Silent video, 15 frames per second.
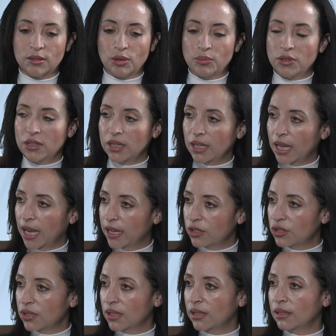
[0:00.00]

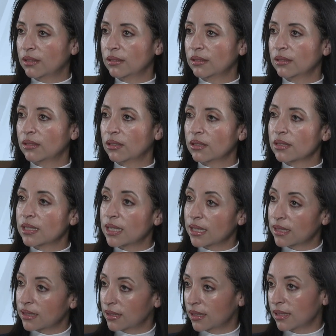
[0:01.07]
communication,
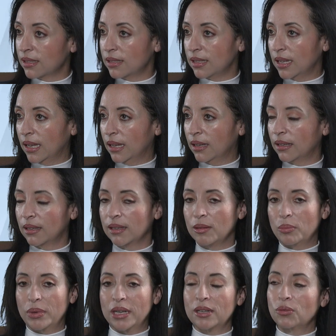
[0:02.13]
consistency,
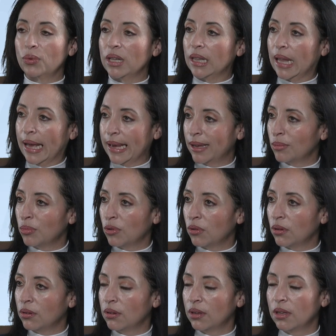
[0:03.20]
being
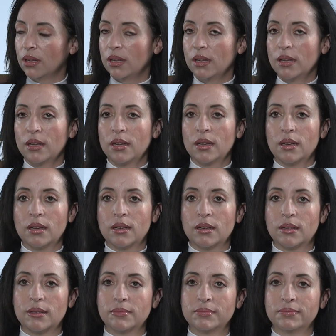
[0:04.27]
reliable,
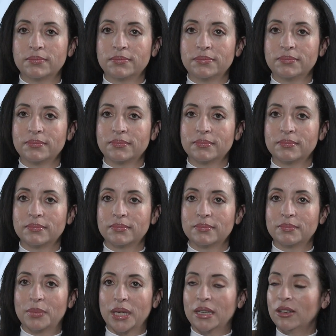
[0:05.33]

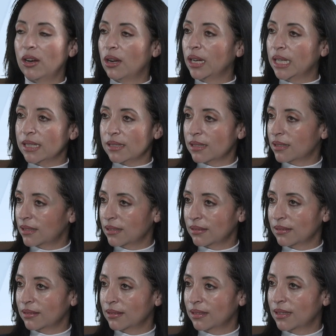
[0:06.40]
being honest.
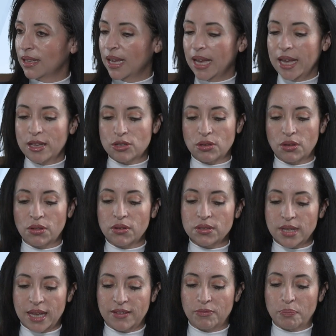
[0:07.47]
And so
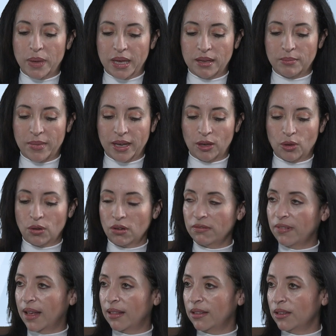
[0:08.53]
those have been my core
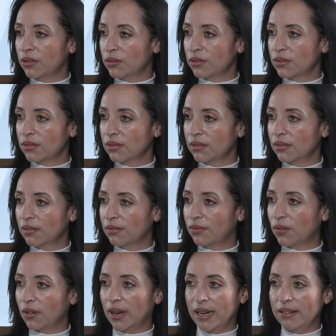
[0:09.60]
values
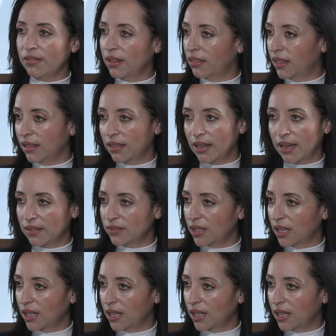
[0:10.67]
for everything that I've